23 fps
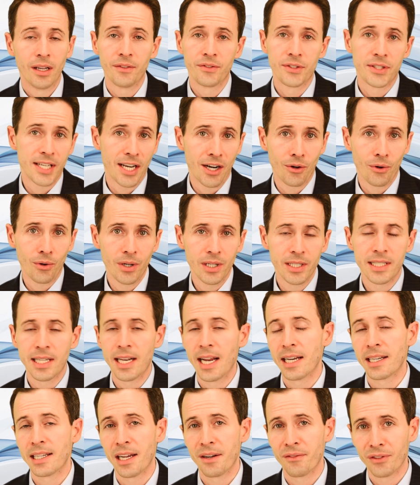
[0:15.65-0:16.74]
of steroids and
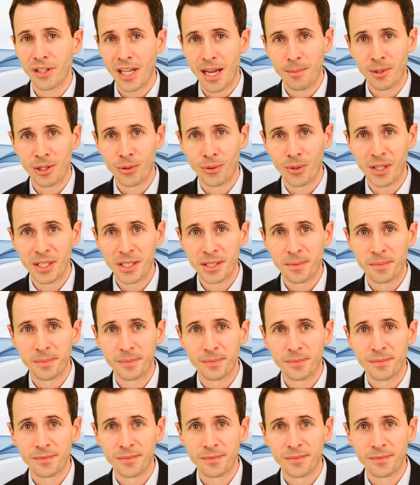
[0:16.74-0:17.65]
anti-inflammatories.